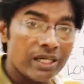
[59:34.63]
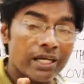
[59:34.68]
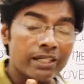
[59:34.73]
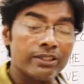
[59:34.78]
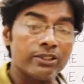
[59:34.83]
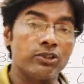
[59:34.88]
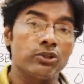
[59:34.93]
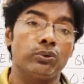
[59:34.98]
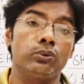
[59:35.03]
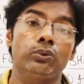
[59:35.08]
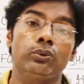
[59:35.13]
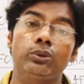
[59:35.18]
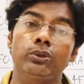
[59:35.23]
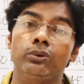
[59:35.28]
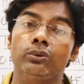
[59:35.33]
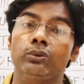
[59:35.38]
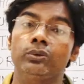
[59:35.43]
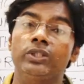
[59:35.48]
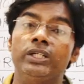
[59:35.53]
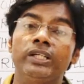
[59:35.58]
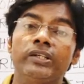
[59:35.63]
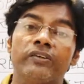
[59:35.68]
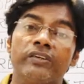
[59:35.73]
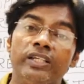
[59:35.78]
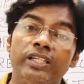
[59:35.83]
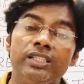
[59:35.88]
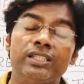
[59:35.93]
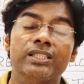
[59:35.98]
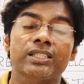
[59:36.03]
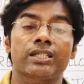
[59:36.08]
I don't know the
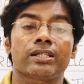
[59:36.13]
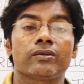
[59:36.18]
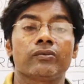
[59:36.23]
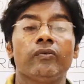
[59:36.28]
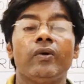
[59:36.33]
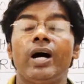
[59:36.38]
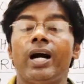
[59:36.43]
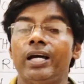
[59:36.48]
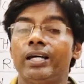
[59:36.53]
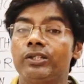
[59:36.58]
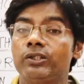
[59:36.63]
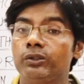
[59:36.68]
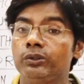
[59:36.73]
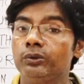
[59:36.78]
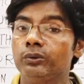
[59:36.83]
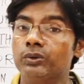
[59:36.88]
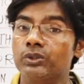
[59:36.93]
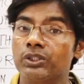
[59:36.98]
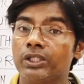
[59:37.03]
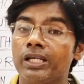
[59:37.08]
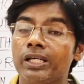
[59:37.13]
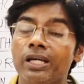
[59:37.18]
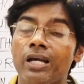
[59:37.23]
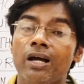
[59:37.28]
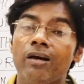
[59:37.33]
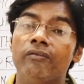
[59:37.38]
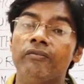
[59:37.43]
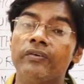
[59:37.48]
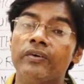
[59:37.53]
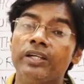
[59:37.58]
reason. Why do you sing
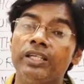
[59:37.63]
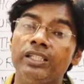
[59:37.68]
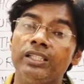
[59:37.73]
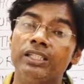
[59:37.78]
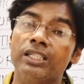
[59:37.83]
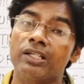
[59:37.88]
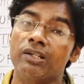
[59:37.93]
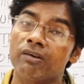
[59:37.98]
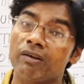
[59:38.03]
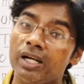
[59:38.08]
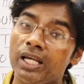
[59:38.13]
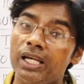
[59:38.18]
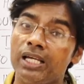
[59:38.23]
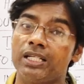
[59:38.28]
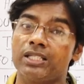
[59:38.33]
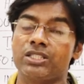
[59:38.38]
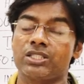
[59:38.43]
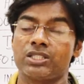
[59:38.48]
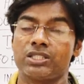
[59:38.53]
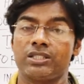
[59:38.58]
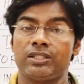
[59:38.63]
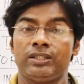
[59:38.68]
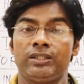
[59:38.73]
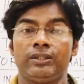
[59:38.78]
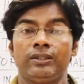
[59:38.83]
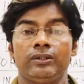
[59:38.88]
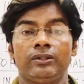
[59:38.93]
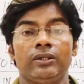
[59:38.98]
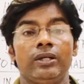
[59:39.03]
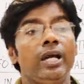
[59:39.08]
every year late?
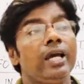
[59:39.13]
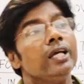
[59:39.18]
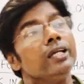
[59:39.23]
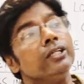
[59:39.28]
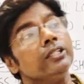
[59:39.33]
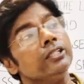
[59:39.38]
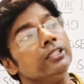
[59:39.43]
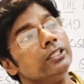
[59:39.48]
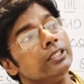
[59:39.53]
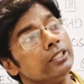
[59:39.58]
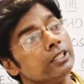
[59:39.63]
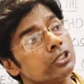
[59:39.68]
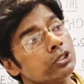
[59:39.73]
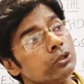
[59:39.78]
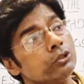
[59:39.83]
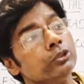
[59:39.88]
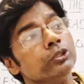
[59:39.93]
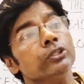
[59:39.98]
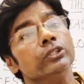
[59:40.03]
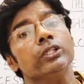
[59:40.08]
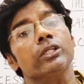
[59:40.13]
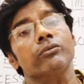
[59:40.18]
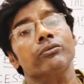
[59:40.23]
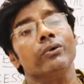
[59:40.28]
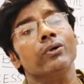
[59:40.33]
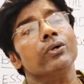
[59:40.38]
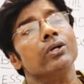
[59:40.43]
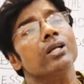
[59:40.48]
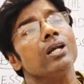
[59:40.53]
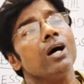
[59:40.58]
And year to year
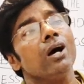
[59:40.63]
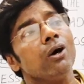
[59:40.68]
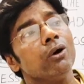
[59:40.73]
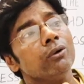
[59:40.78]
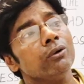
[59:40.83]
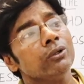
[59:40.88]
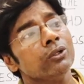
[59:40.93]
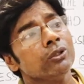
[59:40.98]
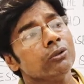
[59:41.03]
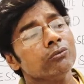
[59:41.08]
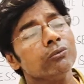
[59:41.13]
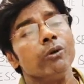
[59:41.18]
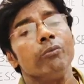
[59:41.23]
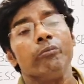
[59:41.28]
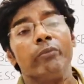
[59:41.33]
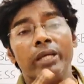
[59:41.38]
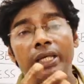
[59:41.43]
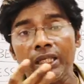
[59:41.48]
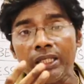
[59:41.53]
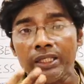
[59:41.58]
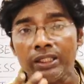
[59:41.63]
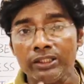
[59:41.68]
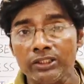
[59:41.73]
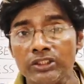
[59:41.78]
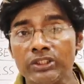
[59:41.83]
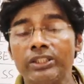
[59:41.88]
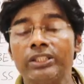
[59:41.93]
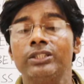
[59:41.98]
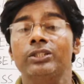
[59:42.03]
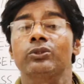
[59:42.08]
for love. For many
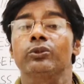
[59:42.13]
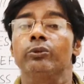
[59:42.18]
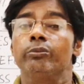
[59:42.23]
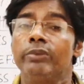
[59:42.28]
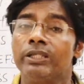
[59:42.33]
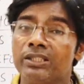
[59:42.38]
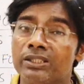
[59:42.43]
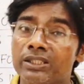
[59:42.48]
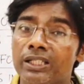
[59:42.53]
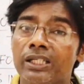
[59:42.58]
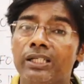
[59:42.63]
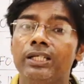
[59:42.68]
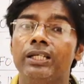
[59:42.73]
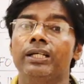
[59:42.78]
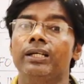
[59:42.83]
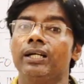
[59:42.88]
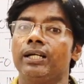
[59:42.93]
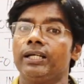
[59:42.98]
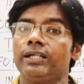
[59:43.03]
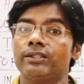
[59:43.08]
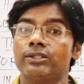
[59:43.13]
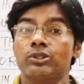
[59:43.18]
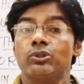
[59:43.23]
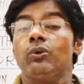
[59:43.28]
years you've been singing late.